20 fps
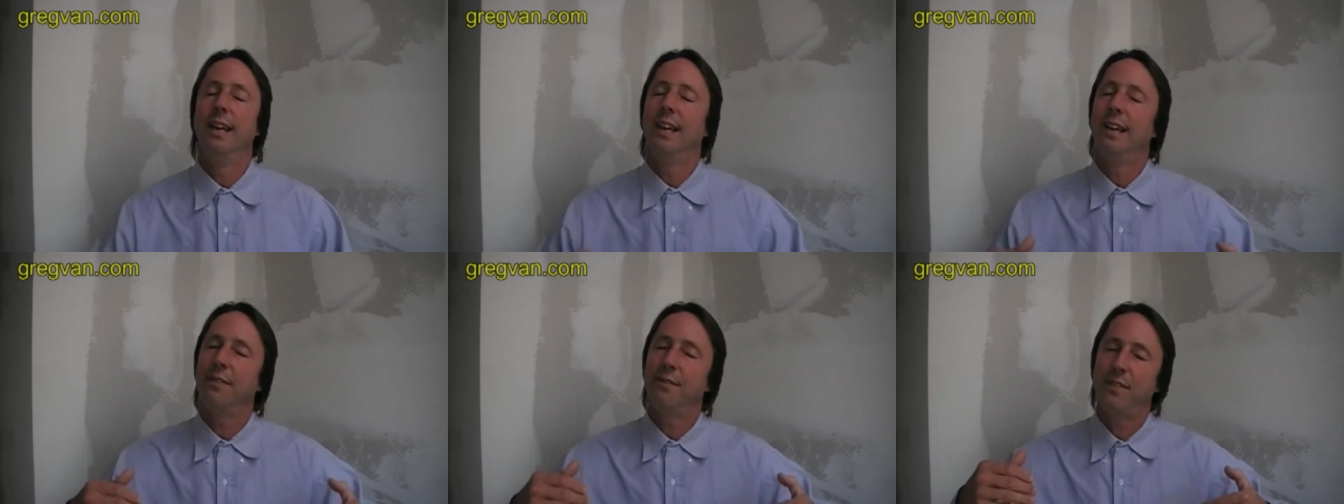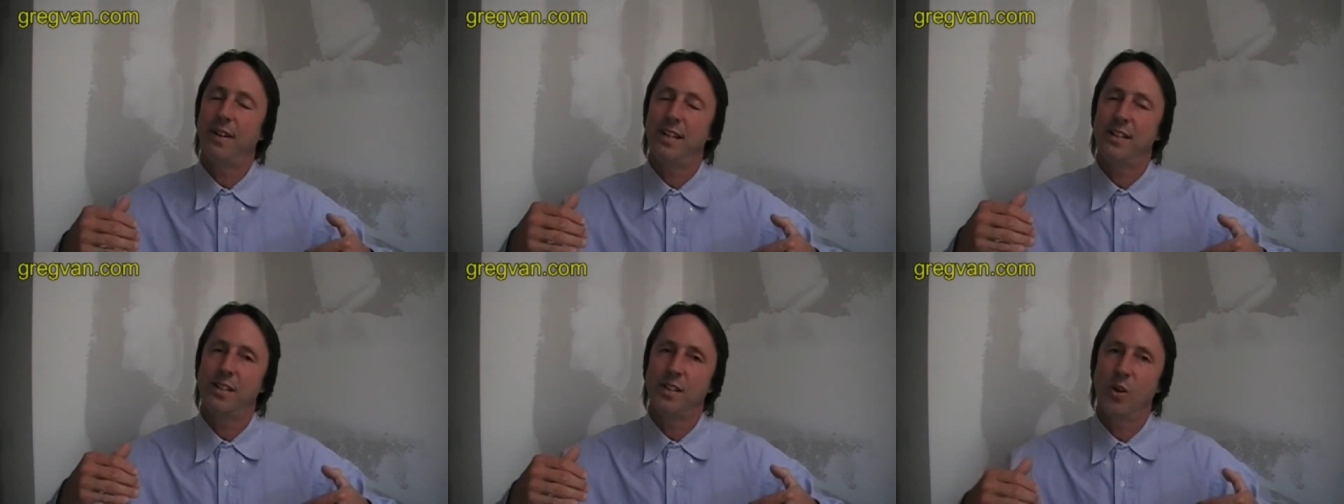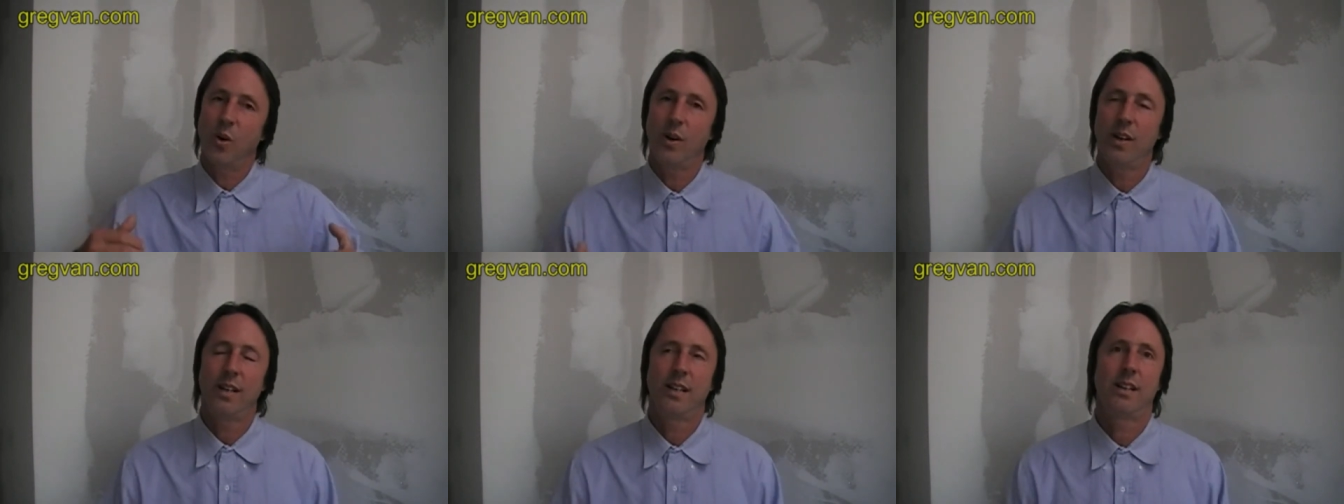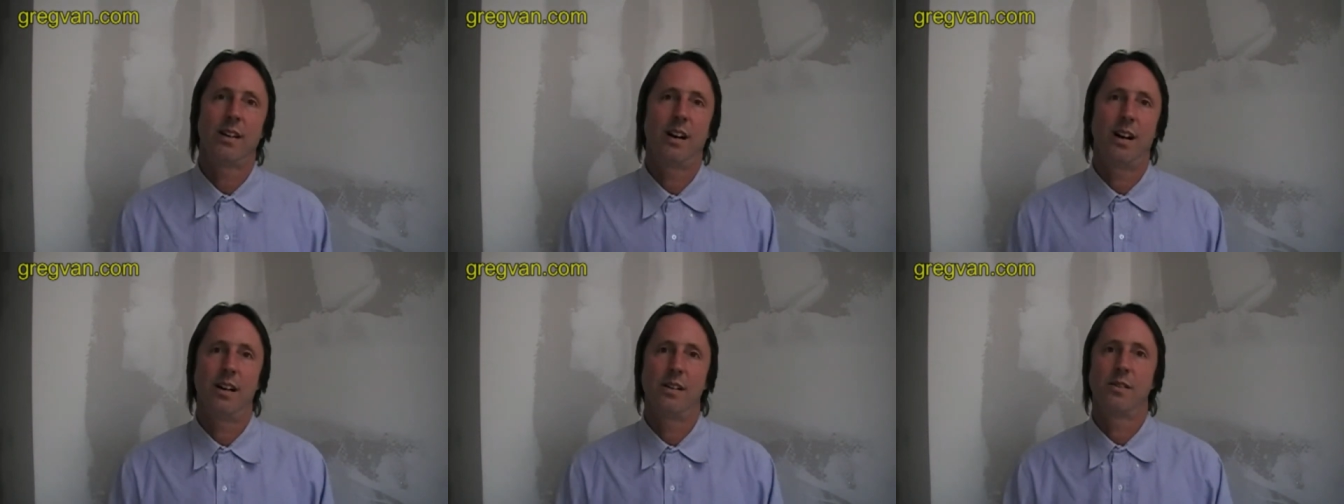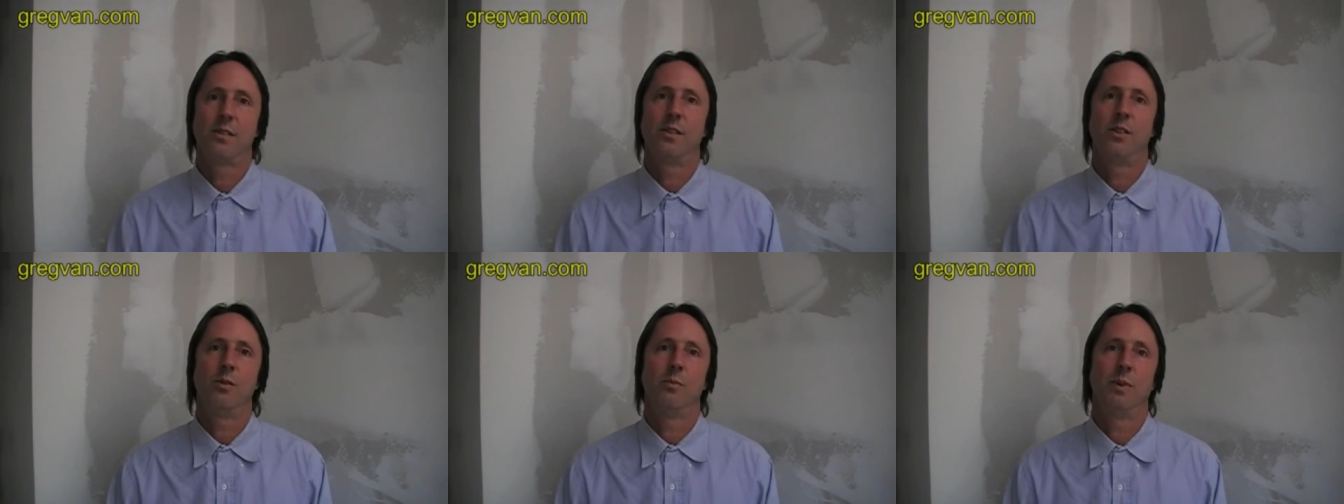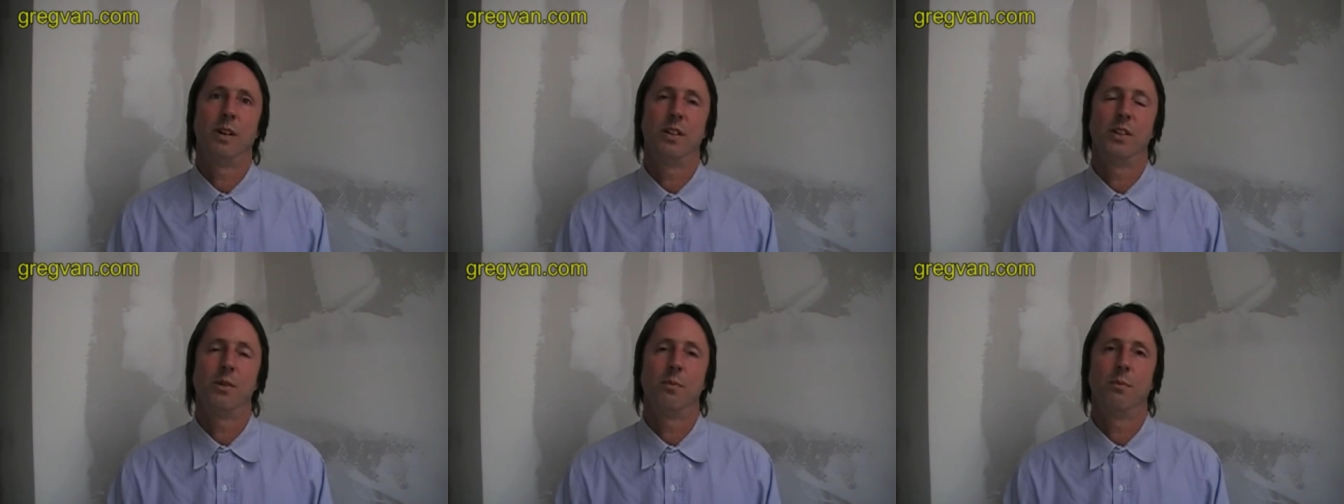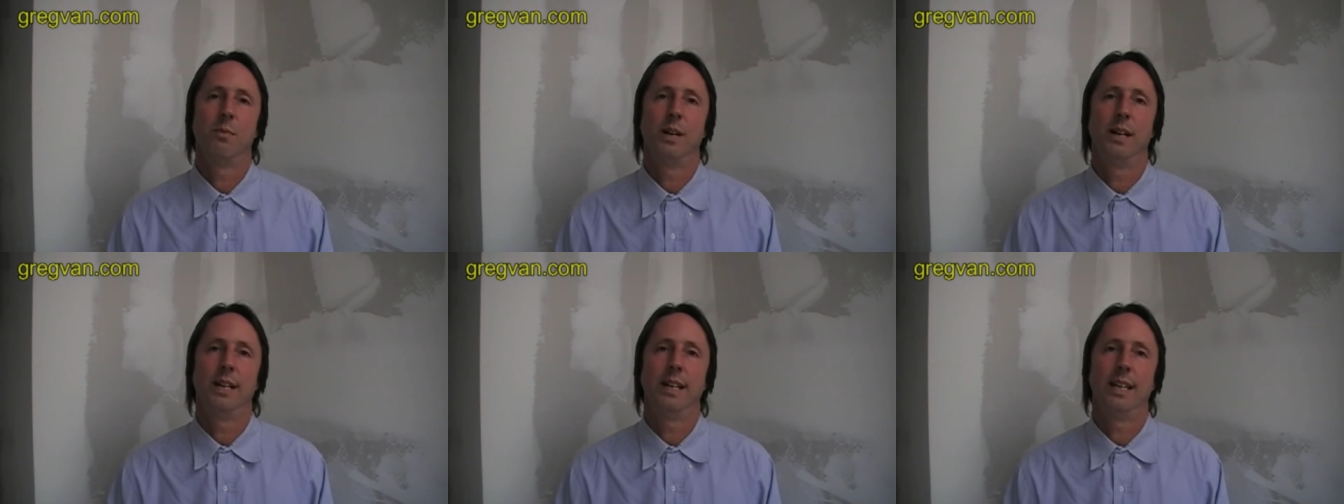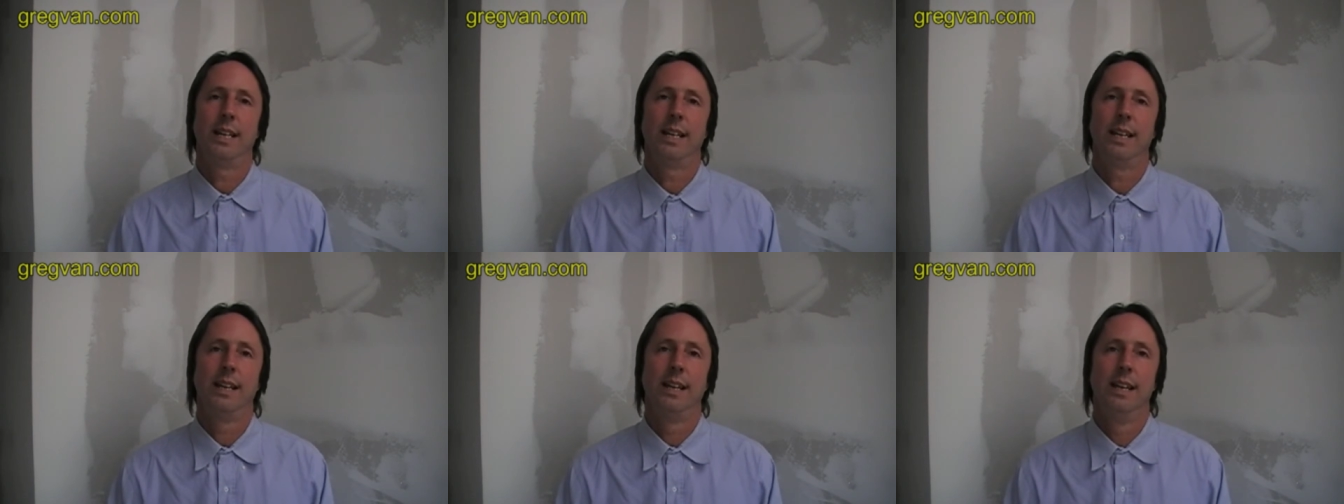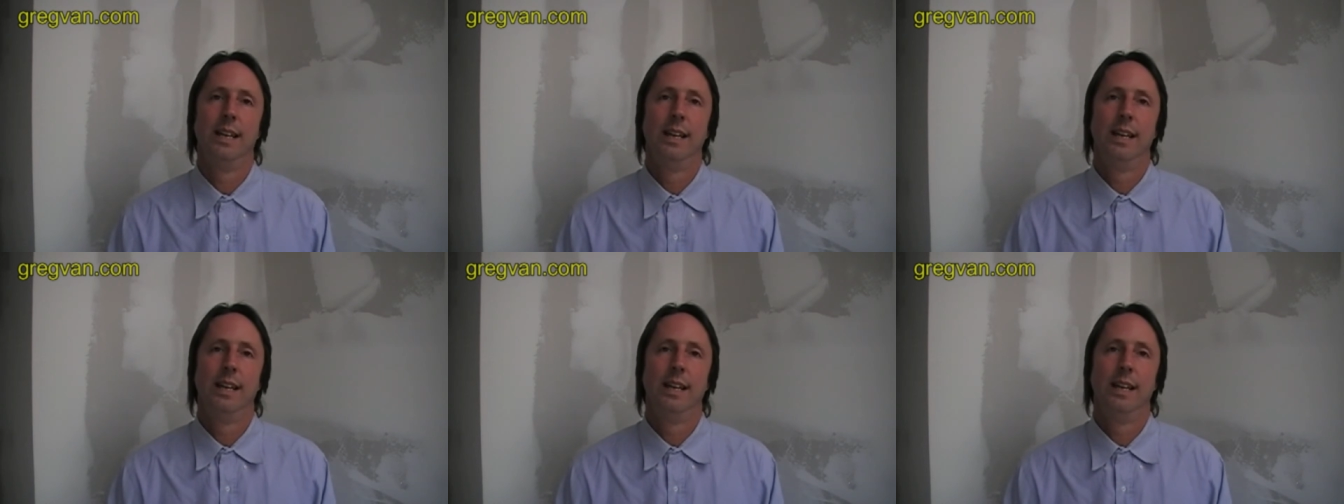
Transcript: if it's going to cost too much money